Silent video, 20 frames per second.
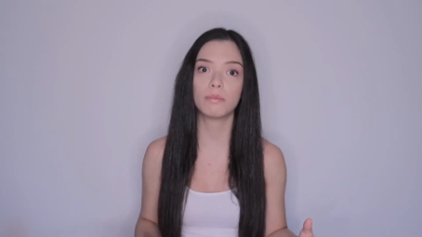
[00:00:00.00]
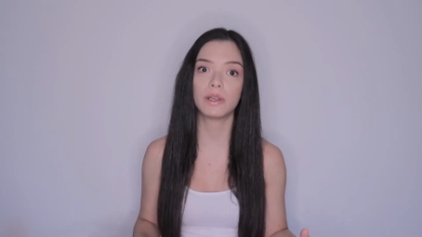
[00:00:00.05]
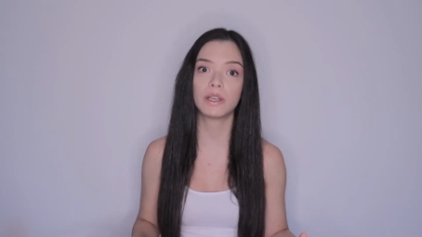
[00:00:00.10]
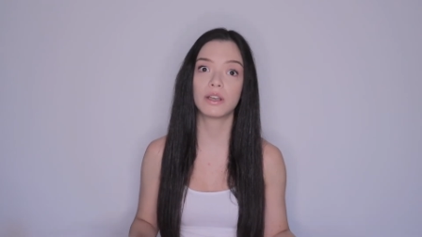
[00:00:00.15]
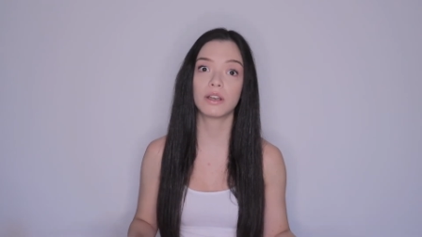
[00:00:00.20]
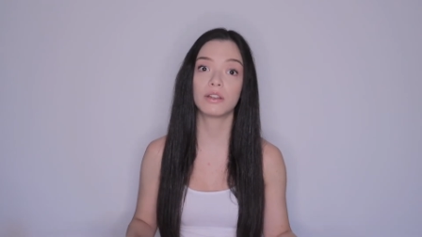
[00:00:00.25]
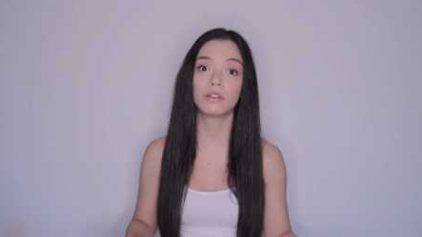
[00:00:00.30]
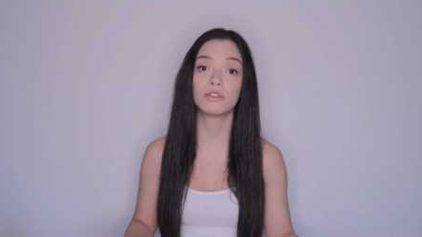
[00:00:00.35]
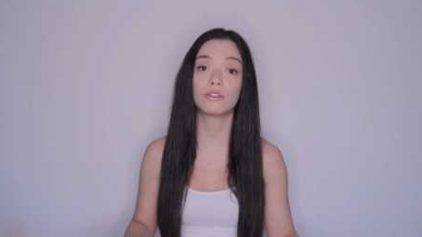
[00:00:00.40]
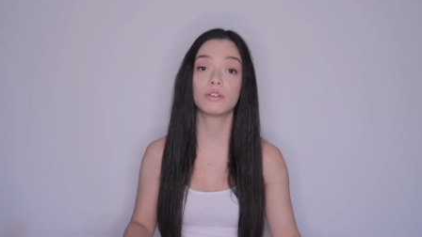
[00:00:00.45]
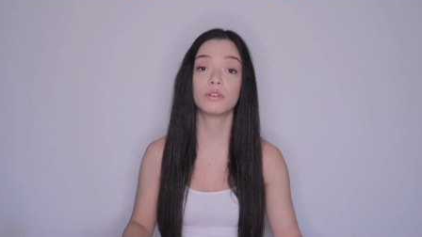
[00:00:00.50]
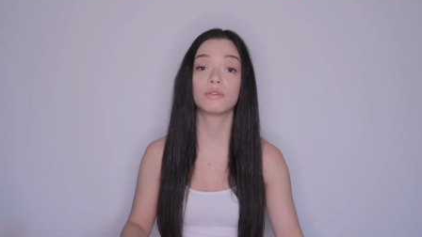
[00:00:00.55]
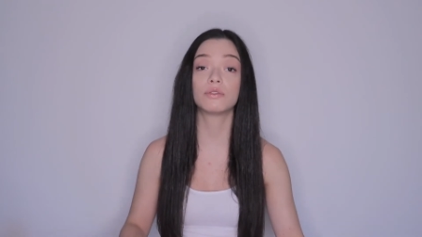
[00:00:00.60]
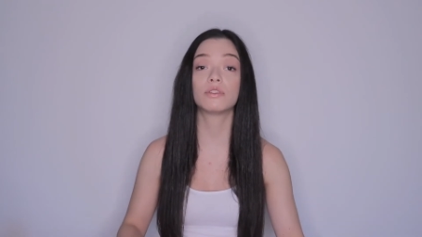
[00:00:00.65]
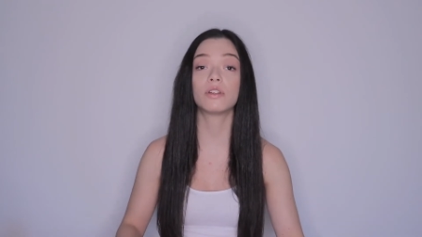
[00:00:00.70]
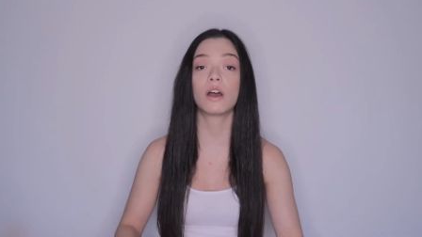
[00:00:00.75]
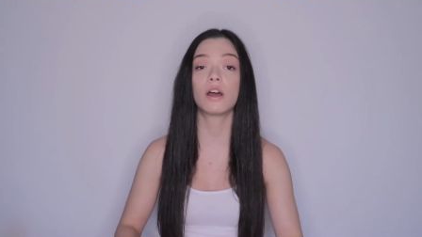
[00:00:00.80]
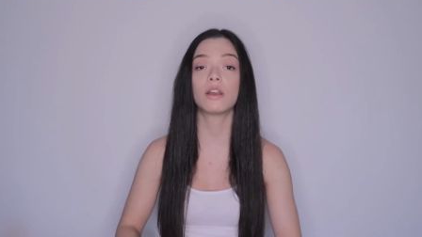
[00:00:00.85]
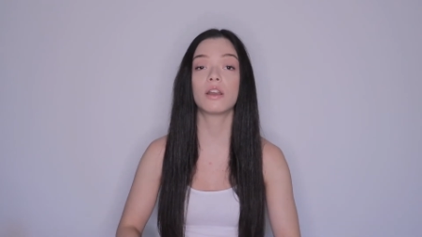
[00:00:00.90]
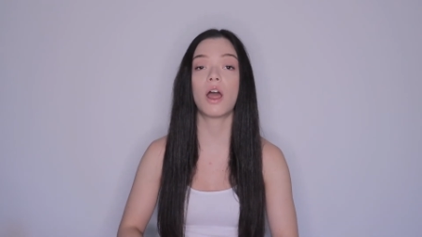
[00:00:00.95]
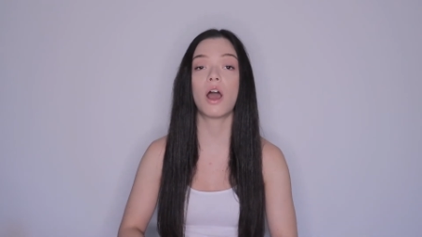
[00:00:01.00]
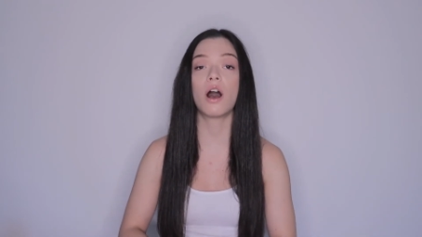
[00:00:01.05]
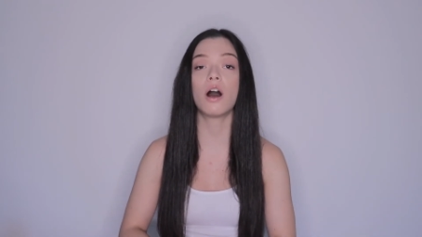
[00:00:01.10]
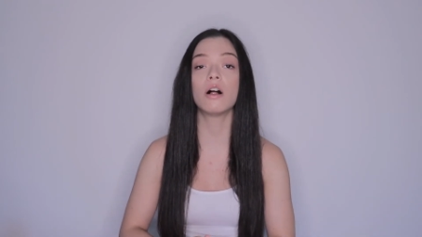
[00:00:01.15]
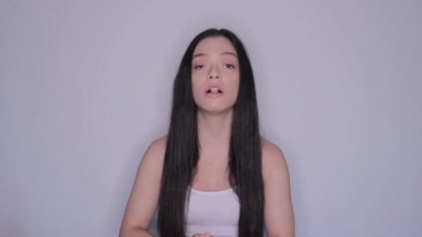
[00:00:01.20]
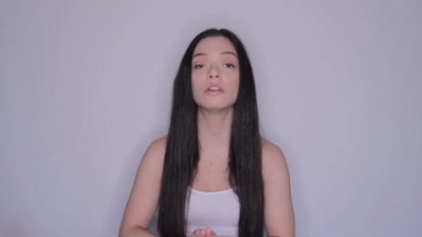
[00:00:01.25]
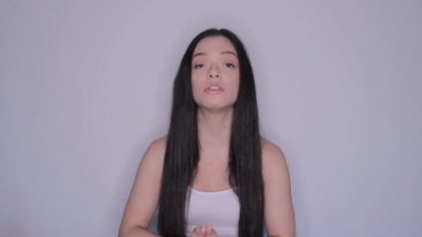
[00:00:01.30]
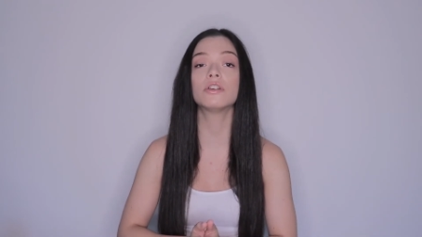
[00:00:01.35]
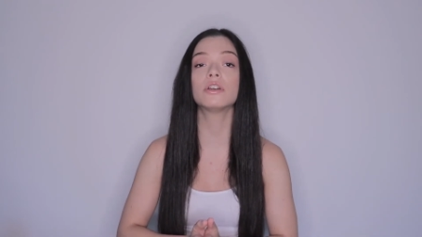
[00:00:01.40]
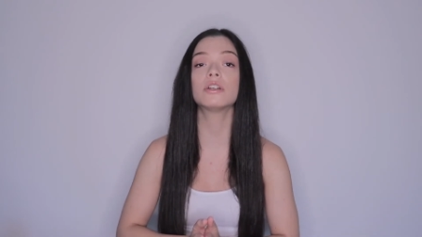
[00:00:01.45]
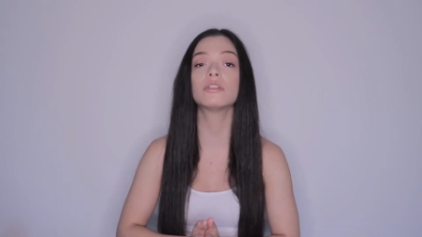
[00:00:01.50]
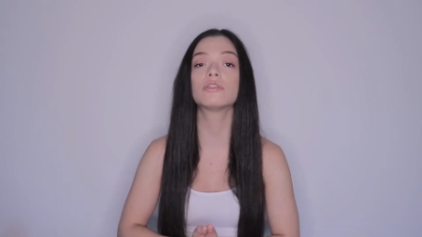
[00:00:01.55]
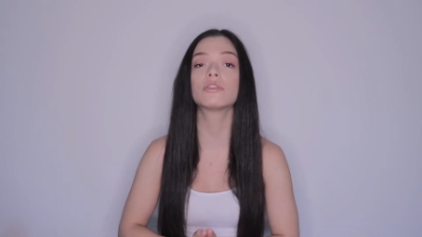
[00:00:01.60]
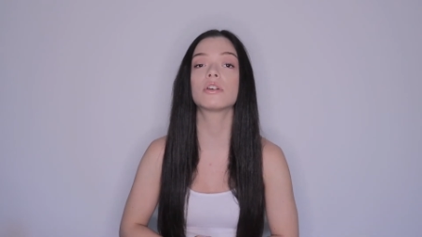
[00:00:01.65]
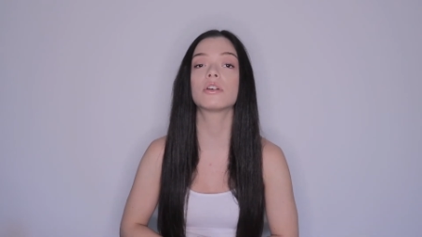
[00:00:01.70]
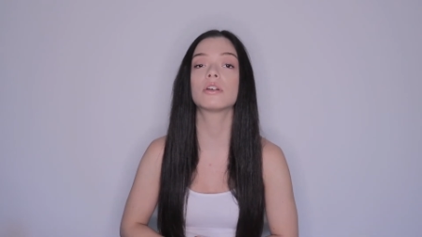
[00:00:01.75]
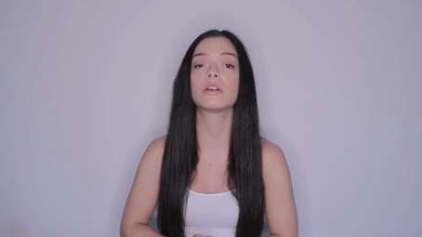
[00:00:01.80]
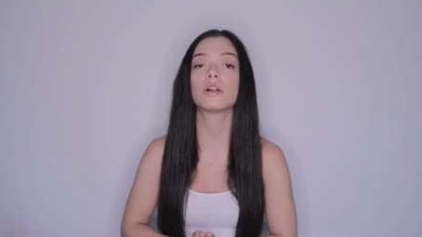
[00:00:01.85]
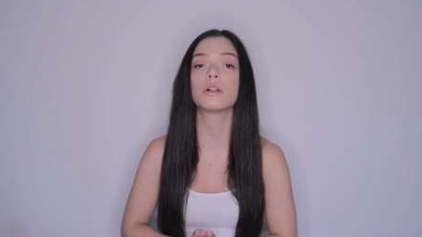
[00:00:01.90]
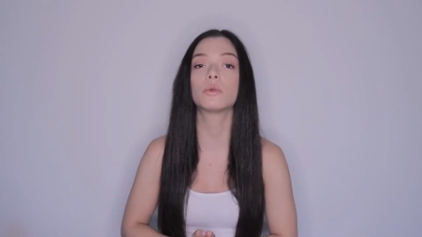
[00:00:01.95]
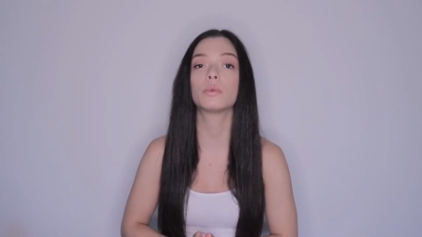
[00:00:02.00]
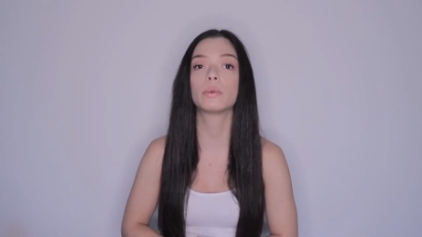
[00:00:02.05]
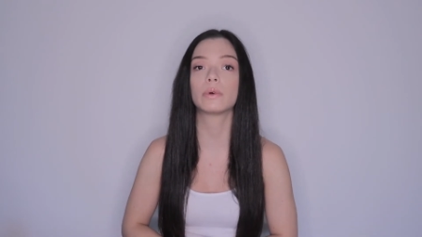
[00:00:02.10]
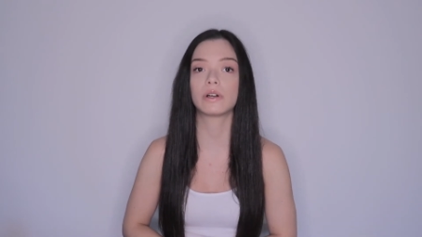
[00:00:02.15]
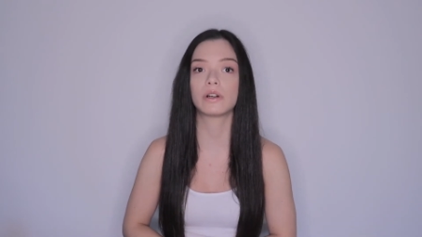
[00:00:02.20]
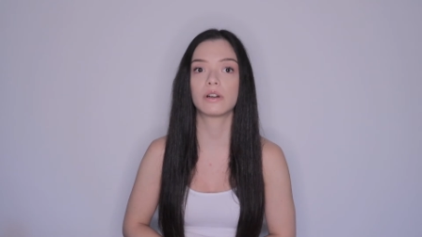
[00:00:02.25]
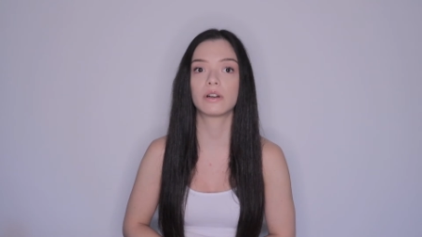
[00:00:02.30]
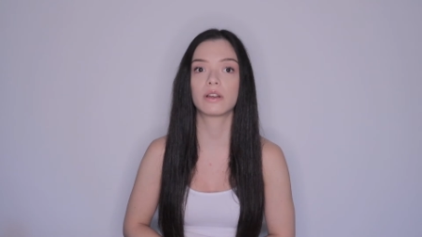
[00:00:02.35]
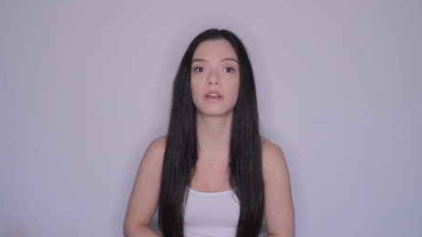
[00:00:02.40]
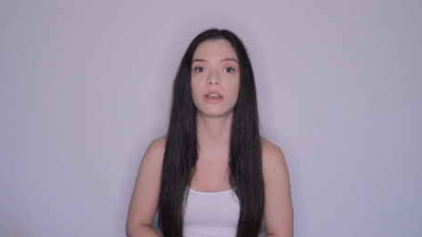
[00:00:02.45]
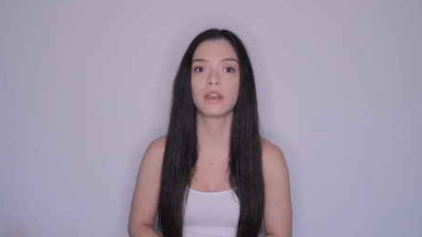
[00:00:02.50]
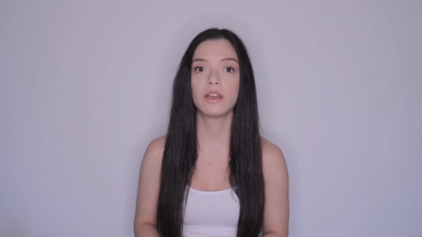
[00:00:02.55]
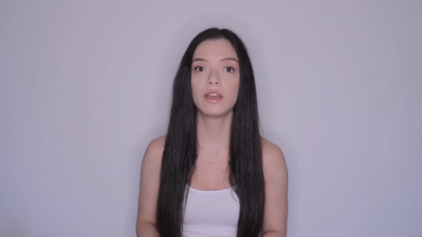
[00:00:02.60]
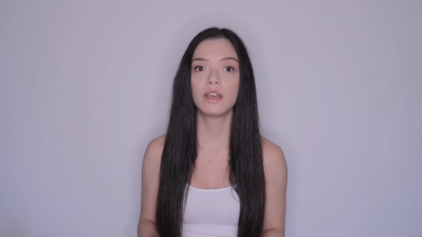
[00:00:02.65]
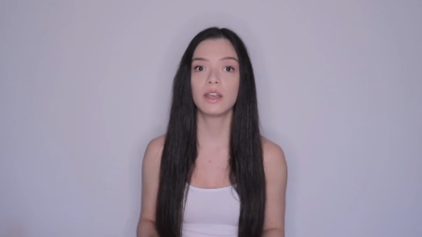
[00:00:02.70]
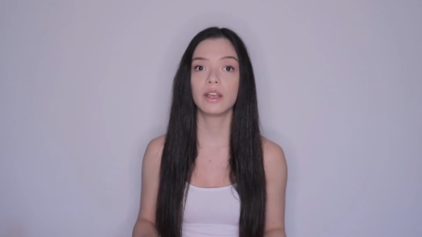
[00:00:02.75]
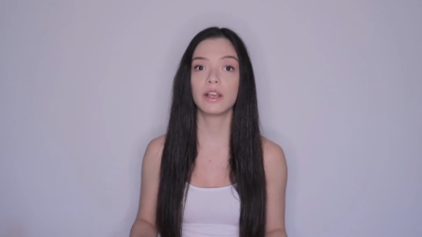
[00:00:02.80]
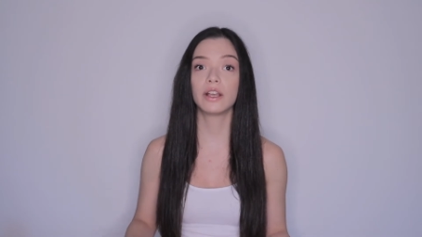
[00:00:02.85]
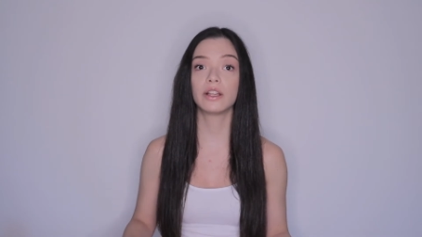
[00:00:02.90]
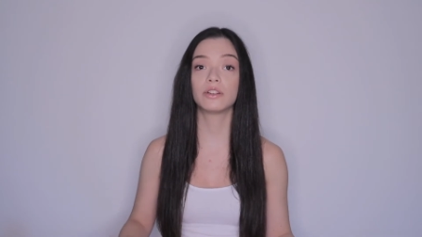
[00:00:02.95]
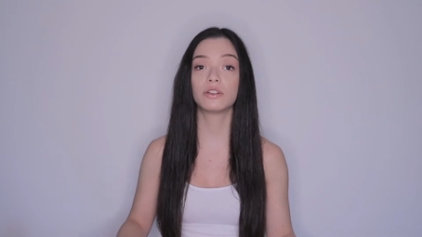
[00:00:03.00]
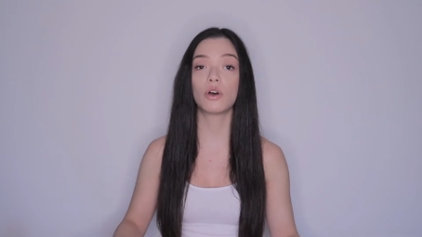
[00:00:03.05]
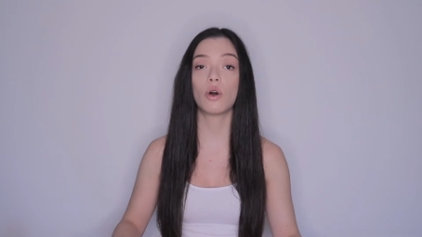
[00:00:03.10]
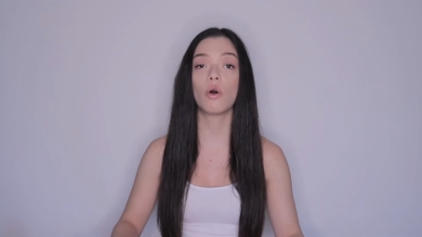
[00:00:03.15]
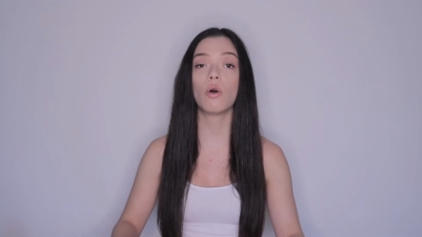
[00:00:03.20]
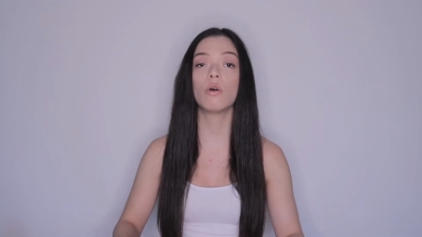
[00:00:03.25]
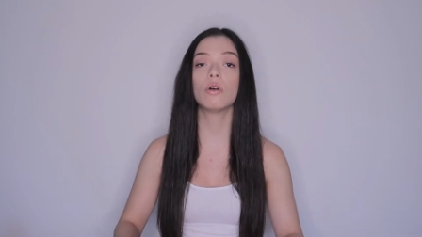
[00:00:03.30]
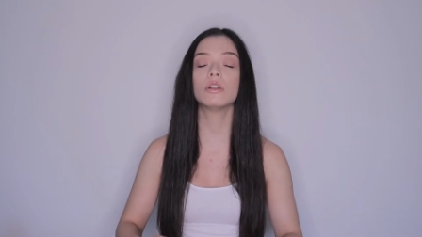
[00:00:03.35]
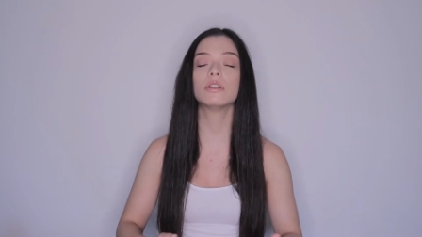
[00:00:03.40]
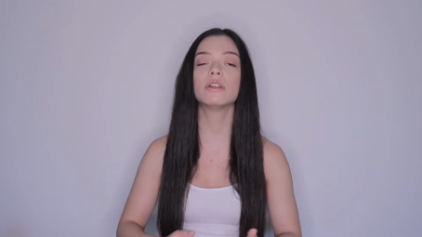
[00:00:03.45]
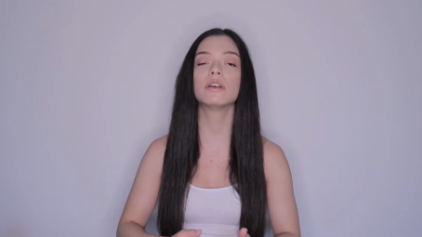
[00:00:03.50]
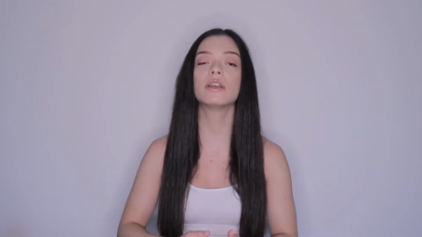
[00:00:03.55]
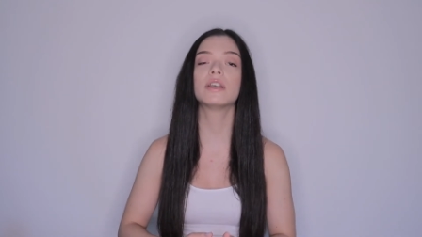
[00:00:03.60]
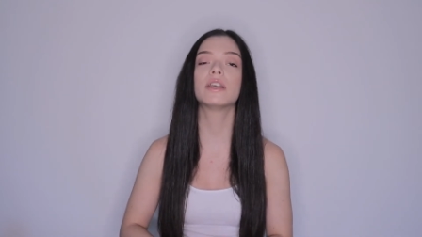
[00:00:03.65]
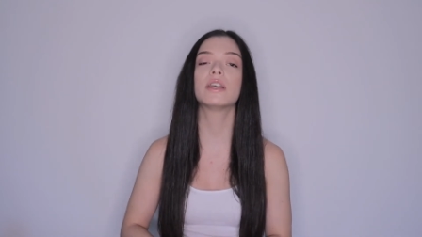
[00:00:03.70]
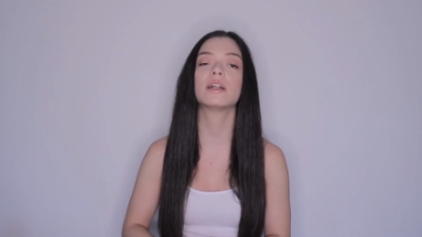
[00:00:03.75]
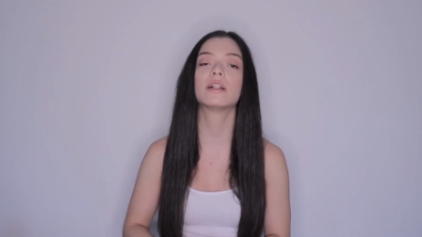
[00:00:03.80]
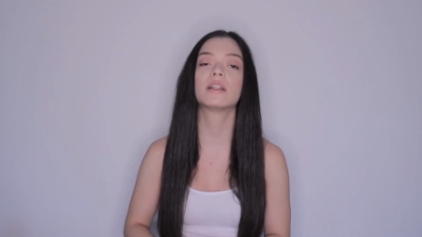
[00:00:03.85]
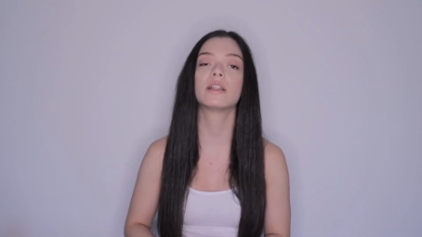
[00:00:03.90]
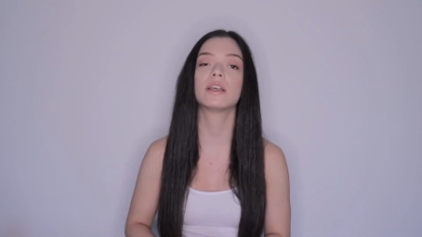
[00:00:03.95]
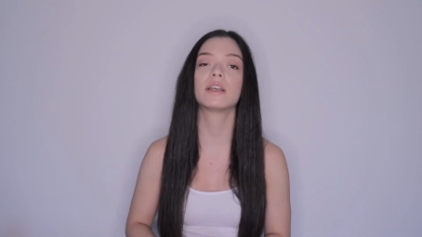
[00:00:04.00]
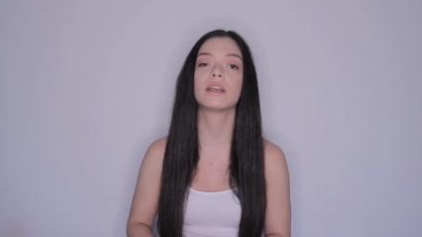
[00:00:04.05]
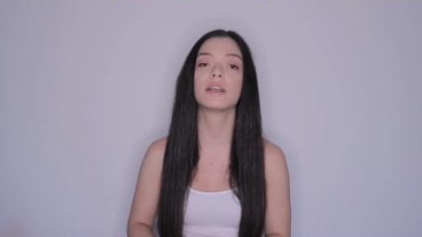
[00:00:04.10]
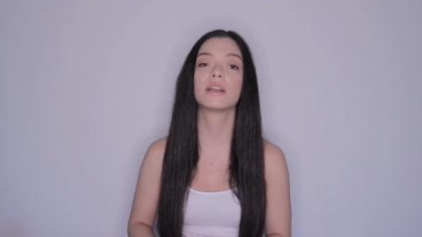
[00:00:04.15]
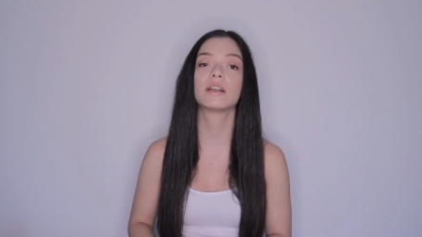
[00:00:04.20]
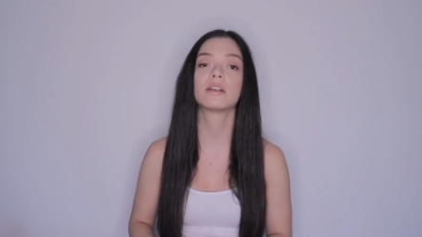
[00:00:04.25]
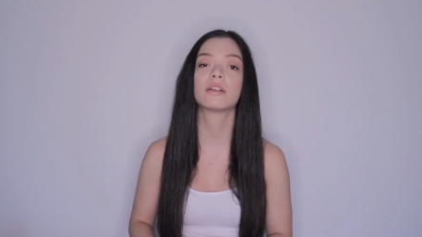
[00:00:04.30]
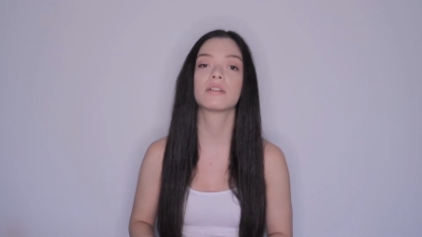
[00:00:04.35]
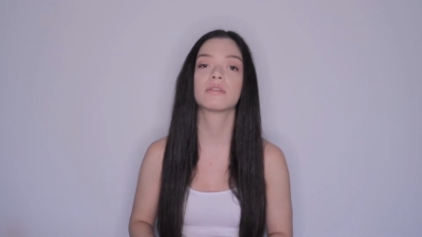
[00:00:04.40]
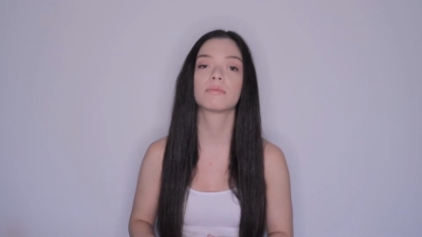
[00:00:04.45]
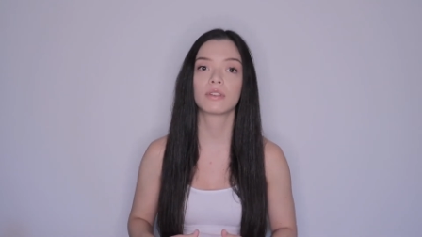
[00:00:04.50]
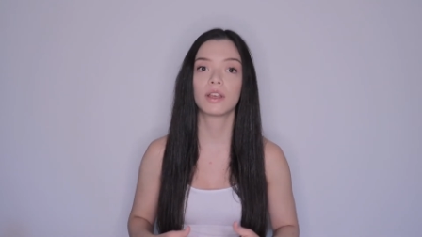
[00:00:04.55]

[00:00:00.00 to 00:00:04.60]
because you've done all the internal work and all the healing